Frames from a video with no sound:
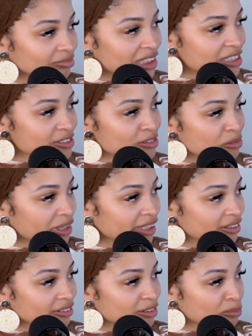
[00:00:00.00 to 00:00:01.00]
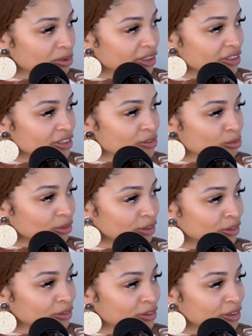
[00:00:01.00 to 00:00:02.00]
is great to put in this
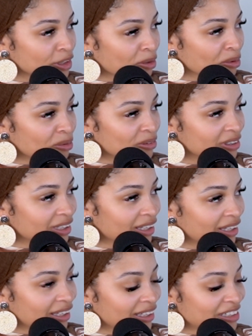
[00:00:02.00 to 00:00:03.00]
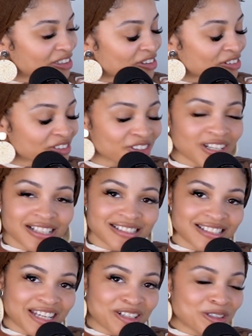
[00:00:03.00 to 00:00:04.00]
world. So, you know, you guys
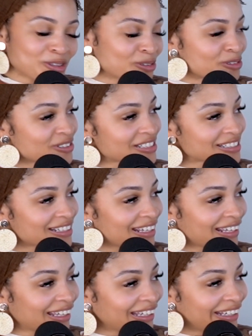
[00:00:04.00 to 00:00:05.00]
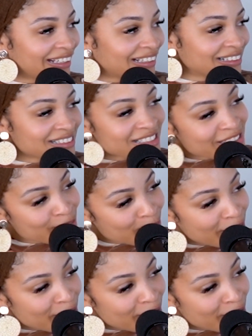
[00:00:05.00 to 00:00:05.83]
stay tuned. And this is my